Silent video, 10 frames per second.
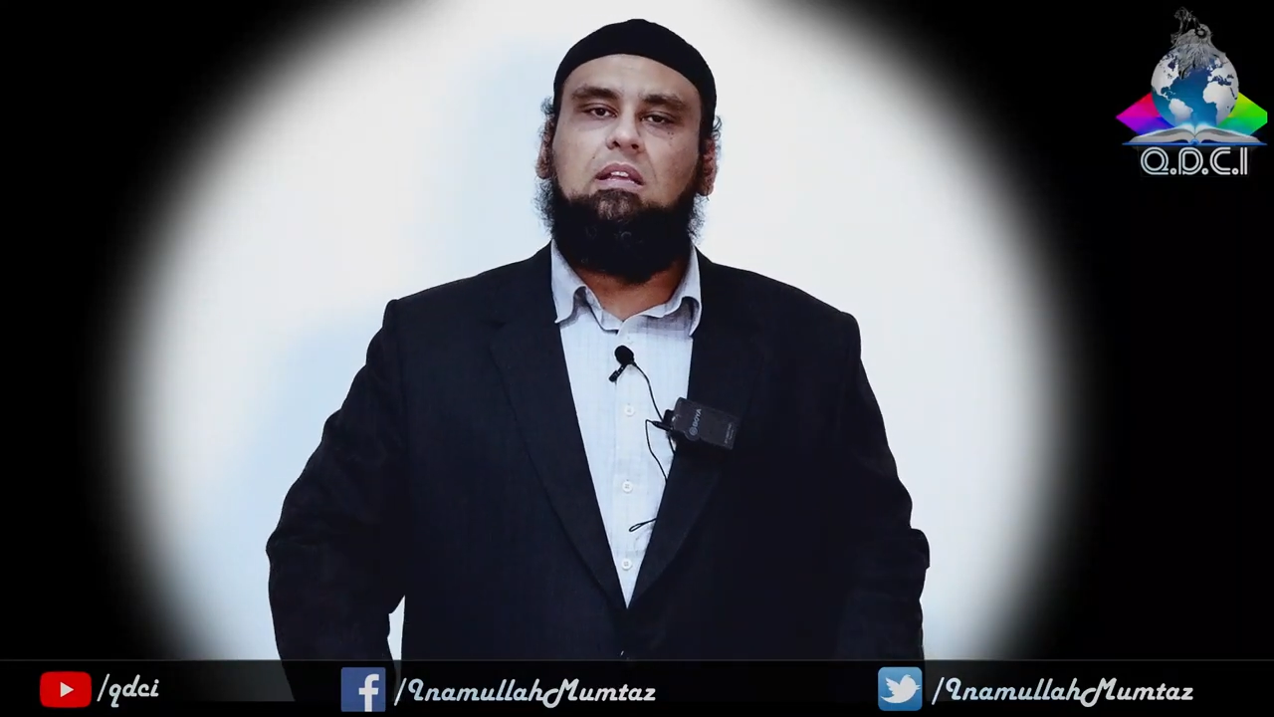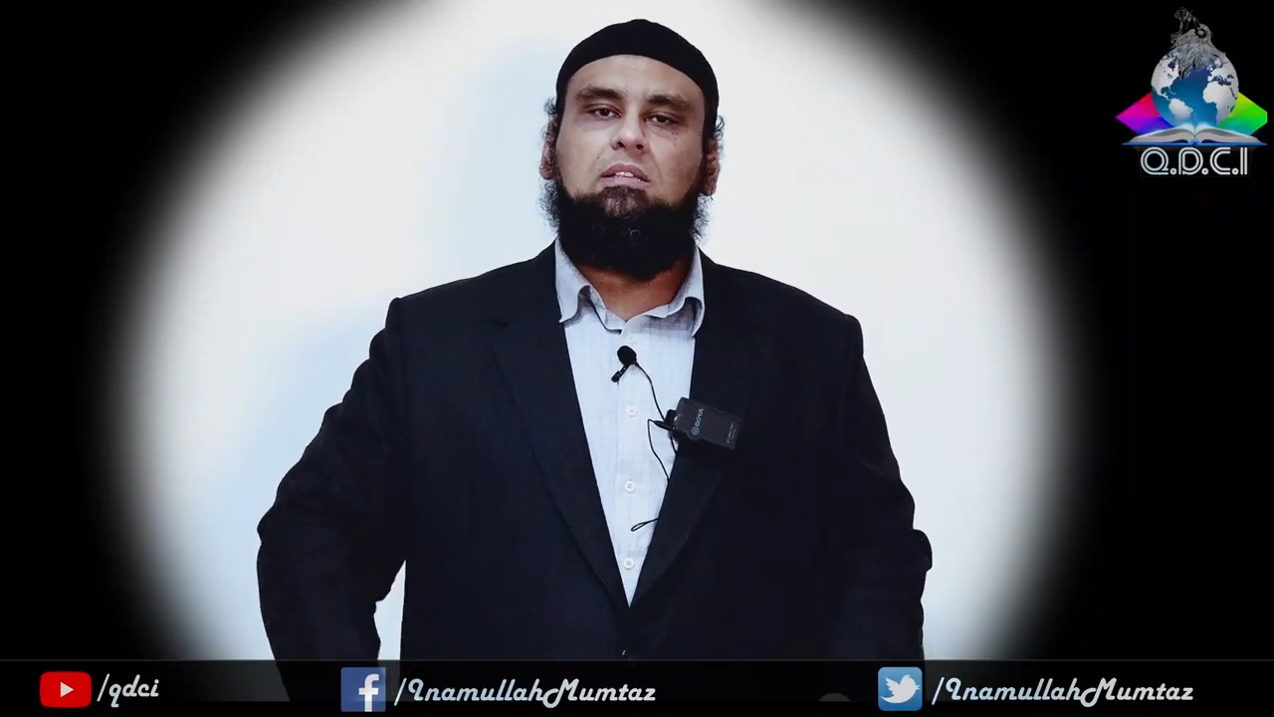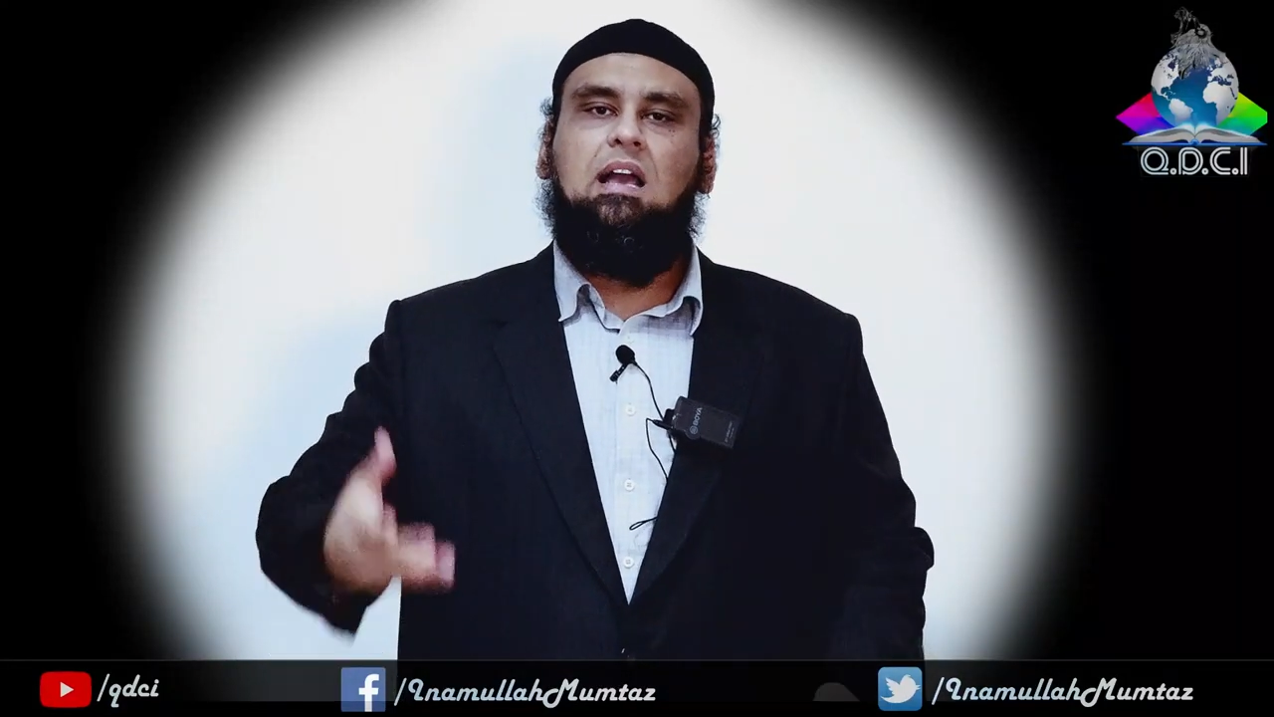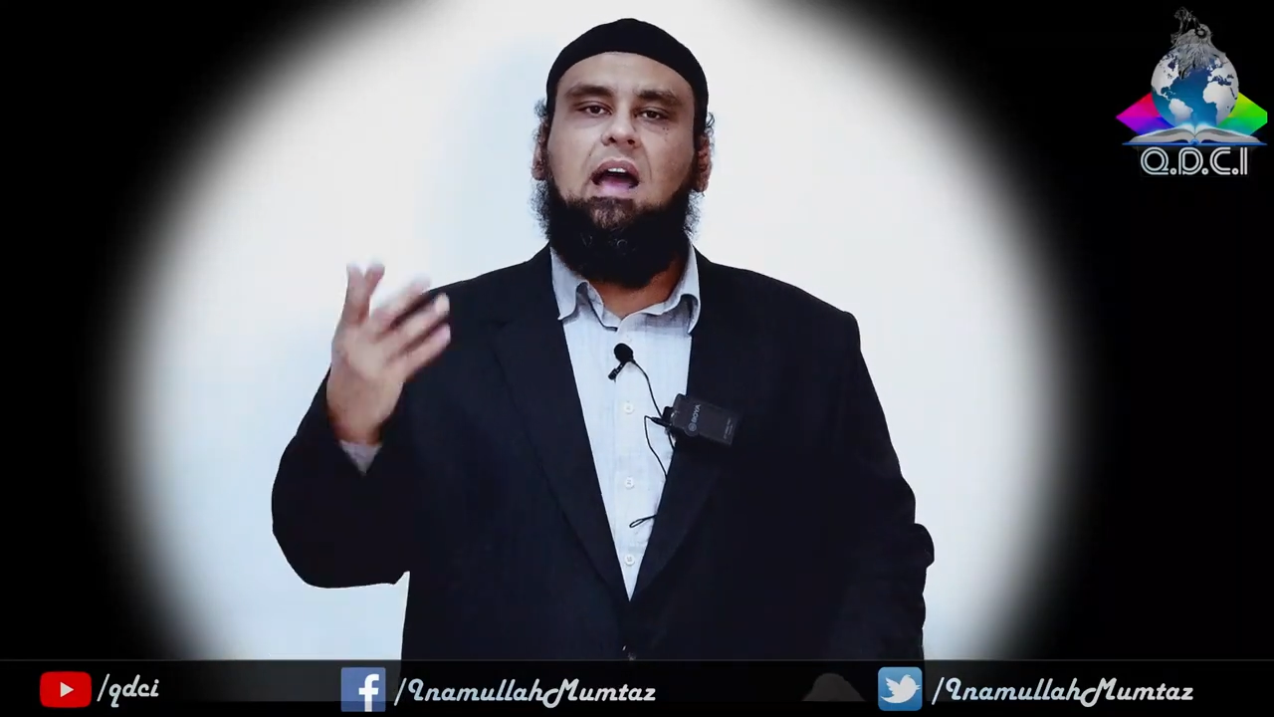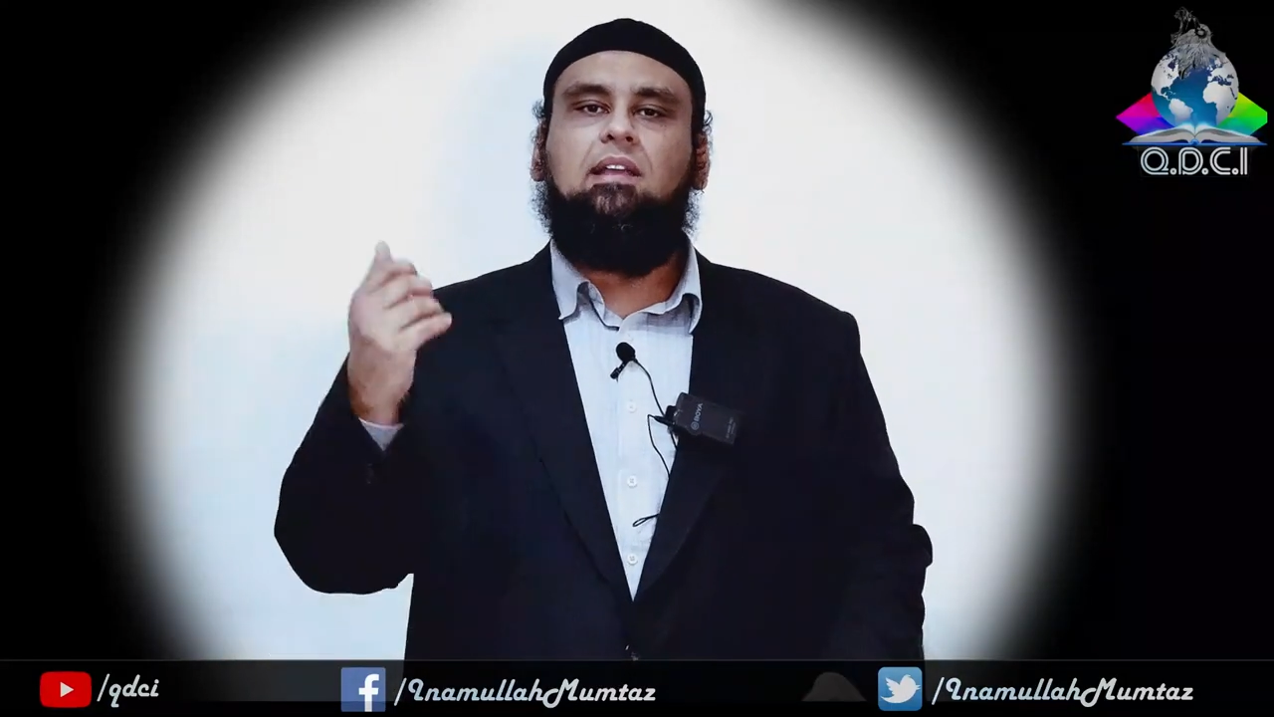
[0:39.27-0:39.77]
the
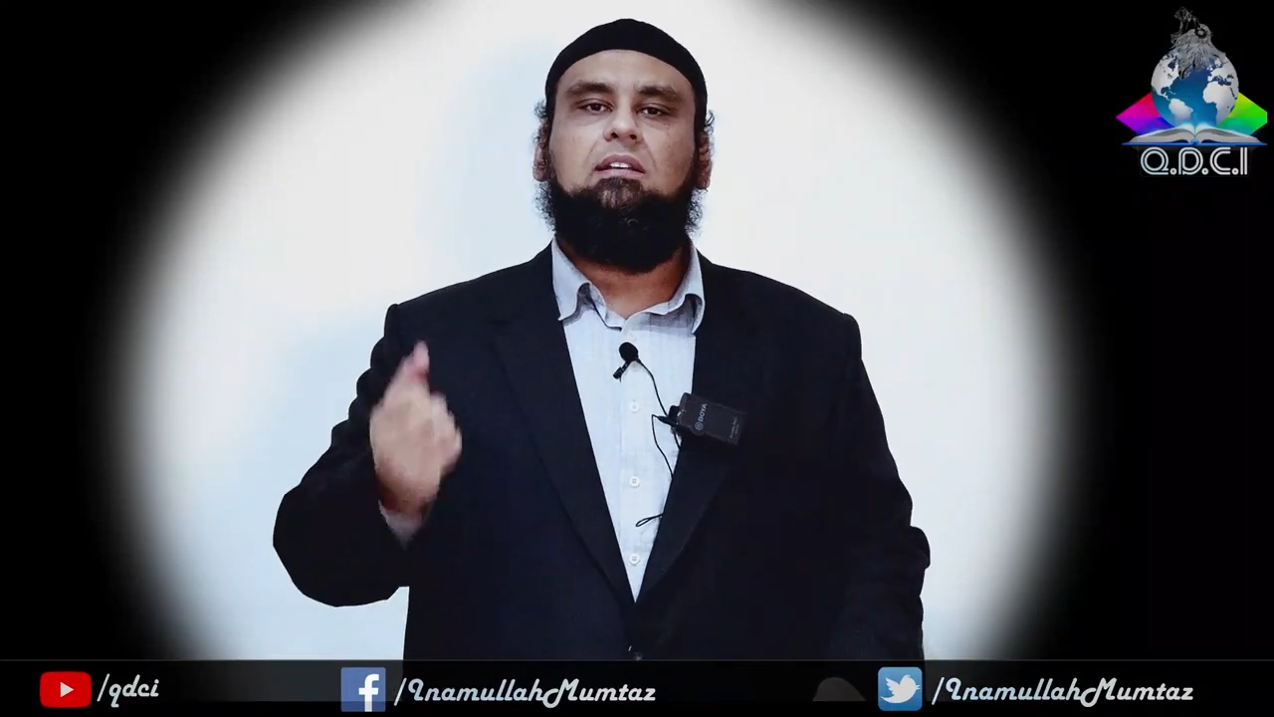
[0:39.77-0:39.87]
sky